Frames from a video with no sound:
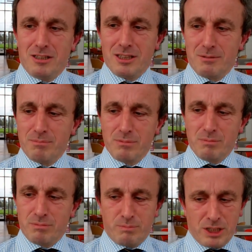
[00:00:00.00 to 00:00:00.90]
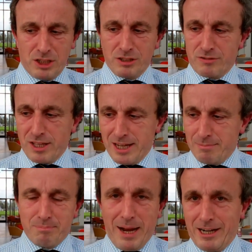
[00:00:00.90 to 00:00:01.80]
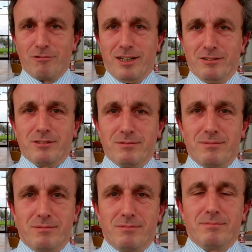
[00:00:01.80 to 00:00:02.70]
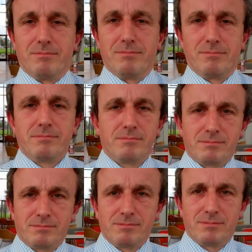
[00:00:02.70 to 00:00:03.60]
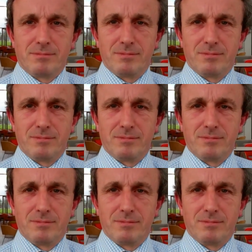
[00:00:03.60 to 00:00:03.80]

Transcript: to, because of their background. Yep. Thanks very much,